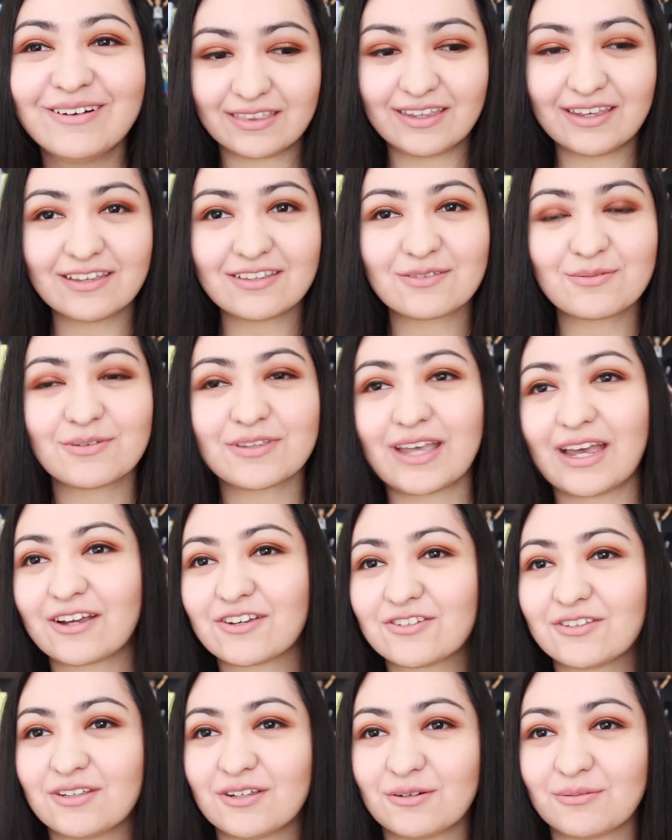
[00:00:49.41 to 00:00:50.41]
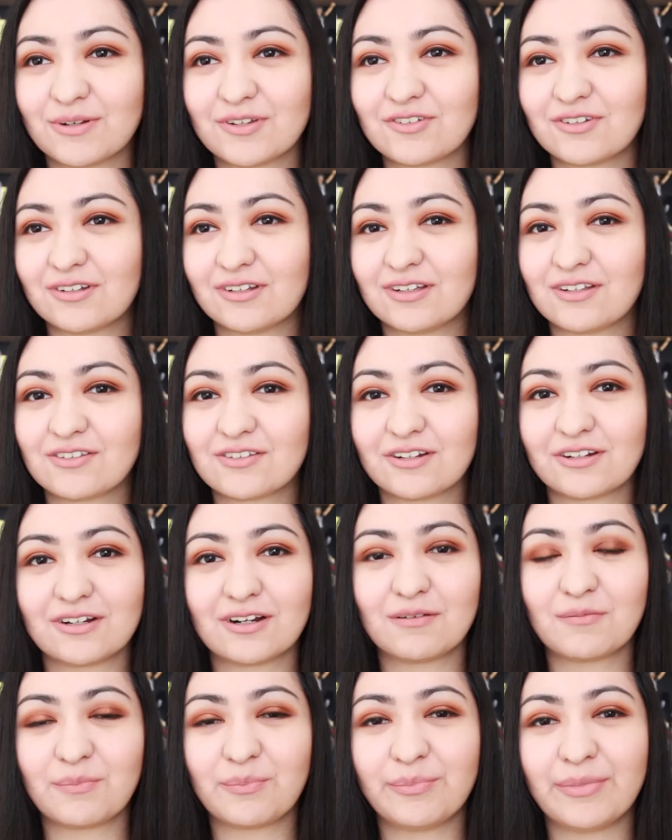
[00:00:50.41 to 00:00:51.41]
This was actually originally
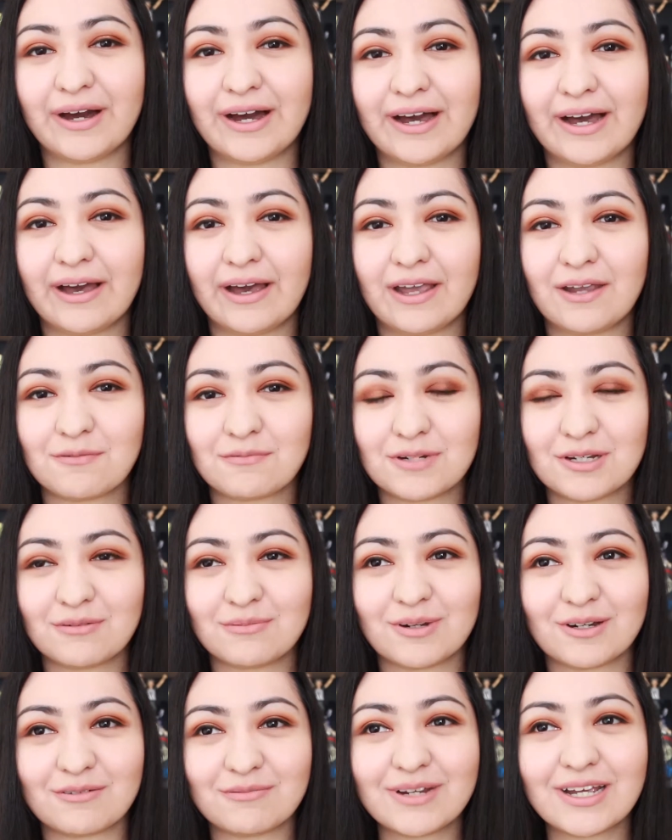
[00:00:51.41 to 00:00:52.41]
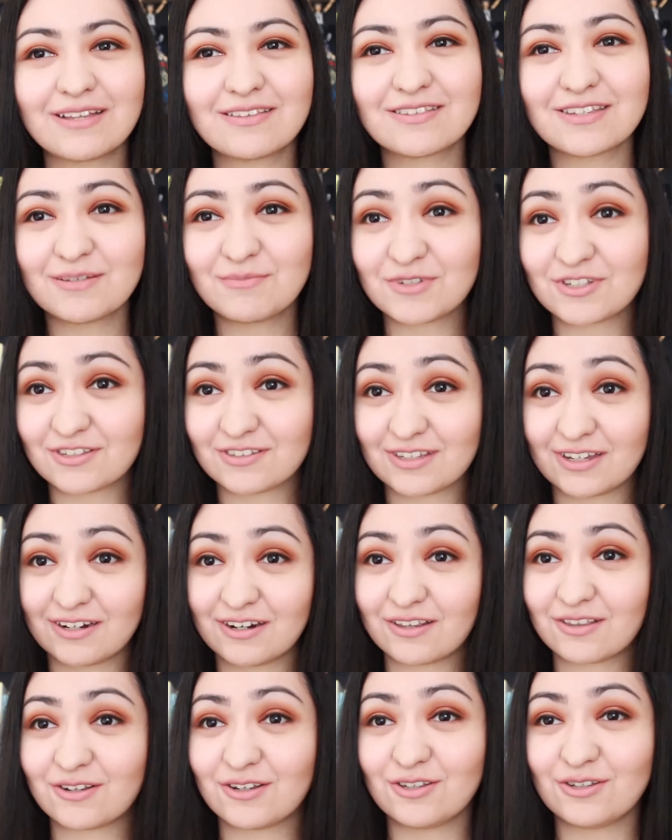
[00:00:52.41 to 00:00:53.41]
started by ReRun Ransome, which is
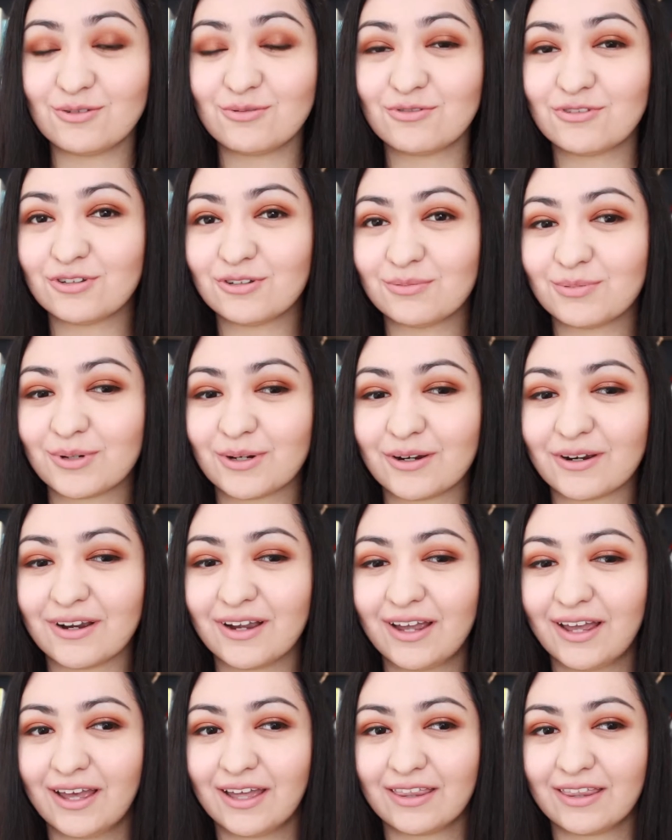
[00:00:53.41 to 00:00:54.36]
another YouTuber